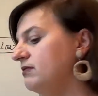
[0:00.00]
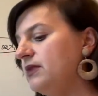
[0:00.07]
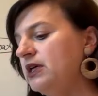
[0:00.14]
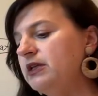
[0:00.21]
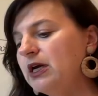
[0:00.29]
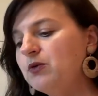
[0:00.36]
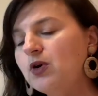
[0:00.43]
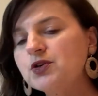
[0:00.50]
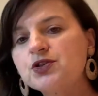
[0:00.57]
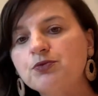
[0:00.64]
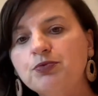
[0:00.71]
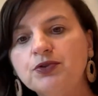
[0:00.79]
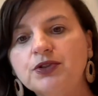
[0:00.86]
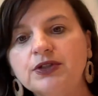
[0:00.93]
and I will
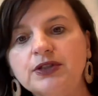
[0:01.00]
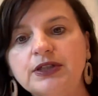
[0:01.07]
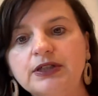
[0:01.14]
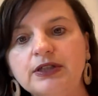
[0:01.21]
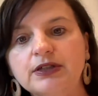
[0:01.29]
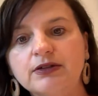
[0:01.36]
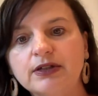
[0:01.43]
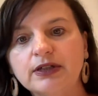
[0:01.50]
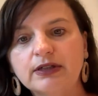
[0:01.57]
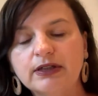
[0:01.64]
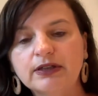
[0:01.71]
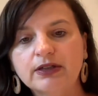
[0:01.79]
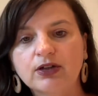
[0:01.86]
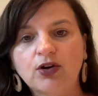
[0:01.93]
also put it here
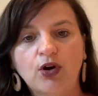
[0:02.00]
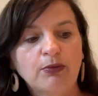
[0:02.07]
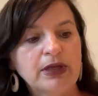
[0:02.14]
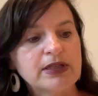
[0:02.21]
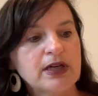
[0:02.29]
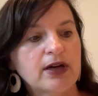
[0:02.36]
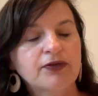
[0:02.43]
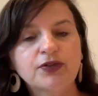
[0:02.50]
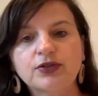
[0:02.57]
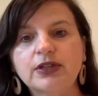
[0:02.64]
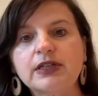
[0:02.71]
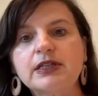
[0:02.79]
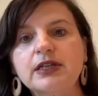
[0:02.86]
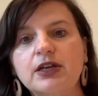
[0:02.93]
in the comments after
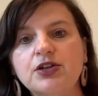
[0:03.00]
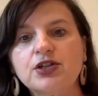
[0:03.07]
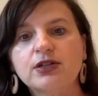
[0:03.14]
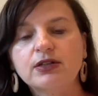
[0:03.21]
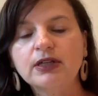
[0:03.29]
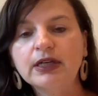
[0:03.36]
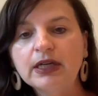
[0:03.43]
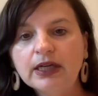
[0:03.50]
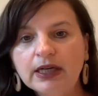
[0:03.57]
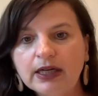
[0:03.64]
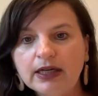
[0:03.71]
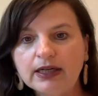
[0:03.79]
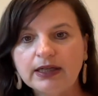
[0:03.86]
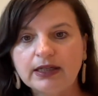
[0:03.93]
the session,
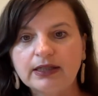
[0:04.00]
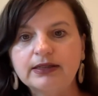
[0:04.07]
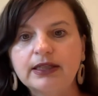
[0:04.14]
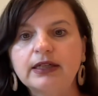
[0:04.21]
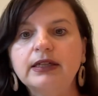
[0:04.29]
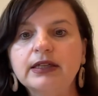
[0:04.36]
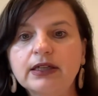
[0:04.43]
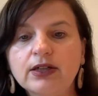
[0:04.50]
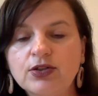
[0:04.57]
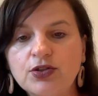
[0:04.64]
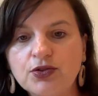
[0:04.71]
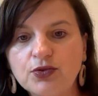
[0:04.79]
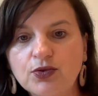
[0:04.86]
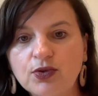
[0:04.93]
the link
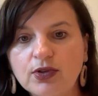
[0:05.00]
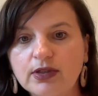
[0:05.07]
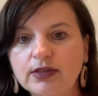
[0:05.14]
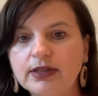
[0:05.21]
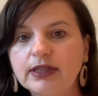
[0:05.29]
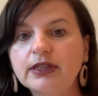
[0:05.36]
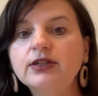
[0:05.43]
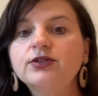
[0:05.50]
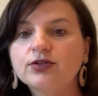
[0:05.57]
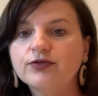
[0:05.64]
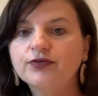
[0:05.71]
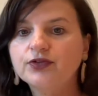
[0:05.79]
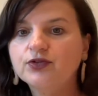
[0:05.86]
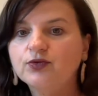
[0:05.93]
to the
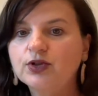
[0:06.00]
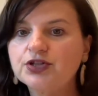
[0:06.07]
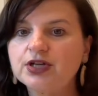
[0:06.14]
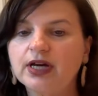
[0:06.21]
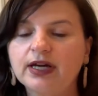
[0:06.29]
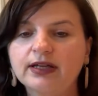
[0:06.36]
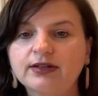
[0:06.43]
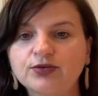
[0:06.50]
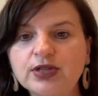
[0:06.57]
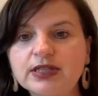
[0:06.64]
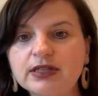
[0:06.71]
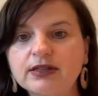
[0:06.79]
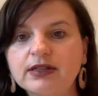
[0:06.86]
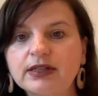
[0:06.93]
interview, which I had
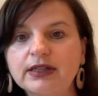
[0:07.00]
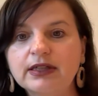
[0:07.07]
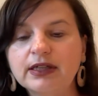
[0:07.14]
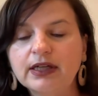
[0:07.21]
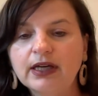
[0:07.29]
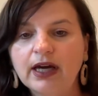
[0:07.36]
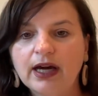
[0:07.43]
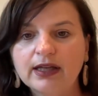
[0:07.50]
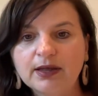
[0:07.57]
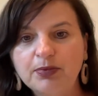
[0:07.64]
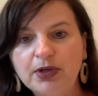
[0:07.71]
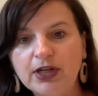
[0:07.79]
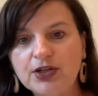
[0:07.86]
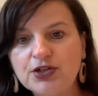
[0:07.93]
recently had a
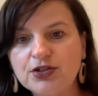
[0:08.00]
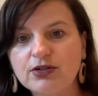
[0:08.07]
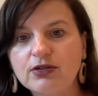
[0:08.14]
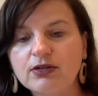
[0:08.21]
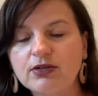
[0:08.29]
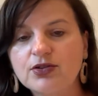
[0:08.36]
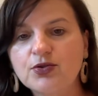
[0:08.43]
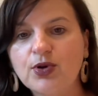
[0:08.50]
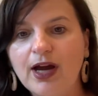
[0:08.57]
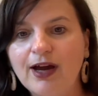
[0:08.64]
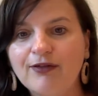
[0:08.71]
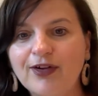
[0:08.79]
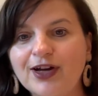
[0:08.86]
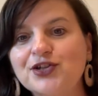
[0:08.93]
pleasure to
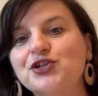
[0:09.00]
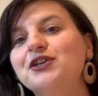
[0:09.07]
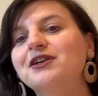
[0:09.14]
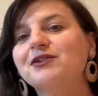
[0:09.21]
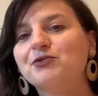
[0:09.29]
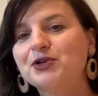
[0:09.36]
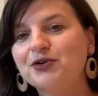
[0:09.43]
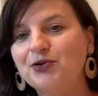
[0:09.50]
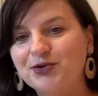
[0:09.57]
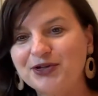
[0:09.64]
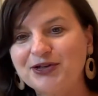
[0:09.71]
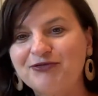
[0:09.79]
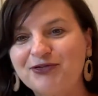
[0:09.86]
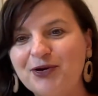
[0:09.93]
have, actually
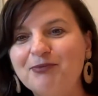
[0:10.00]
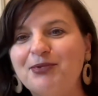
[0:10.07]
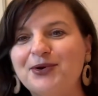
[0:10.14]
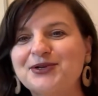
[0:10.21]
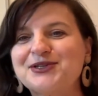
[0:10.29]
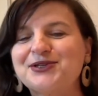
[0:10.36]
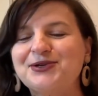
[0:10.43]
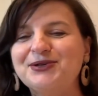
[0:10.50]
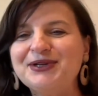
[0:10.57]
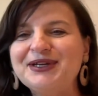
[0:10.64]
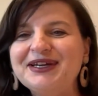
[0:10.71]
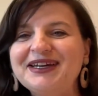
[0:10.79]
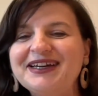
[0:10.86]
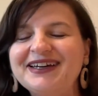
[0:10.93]
recording from Boston,
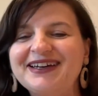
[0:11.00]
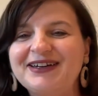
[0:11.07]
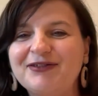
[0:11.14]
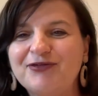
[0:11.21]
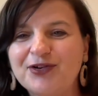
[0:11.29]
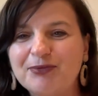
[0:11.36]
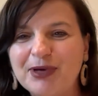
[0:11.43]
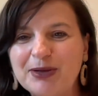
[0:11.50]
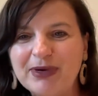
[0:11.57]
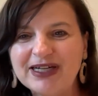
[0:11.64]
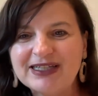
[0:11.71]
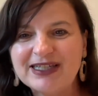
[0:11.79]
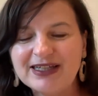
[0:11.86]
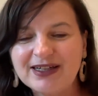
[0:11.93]
from
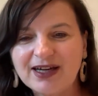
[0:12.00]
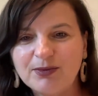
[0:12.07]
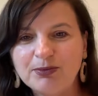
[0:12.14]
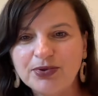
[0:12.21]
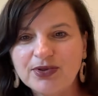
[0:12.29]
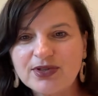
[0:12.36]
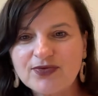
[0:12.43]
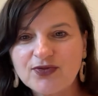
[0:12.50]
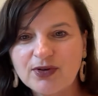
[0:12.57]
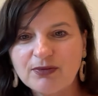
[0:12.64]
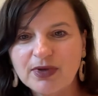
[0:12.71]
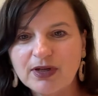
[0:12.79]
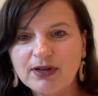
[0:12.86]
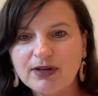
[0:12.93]
MIT campus,
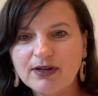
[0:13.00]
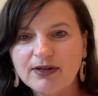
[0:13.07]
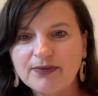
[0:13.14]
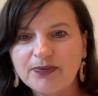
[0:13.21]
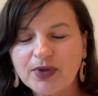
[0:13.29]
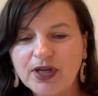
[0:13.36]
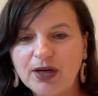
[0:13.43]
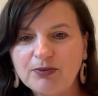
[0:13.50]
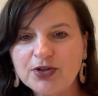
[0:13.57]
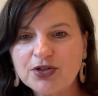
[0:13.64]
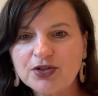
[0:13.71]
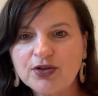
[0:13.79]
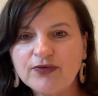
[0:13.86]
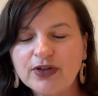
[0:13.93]
from
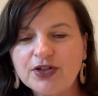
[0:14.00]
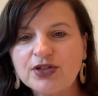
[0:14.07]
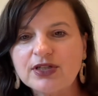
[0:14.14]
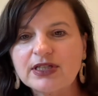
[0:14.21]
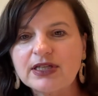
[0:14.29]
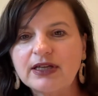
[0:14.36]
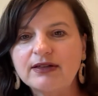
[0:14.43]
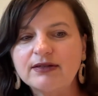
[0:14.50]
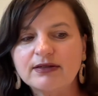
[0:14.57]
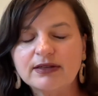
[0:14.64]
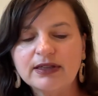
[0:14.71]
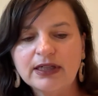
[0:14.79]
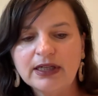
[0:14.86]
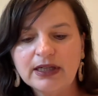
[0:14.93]
Cambridge Innovation Center,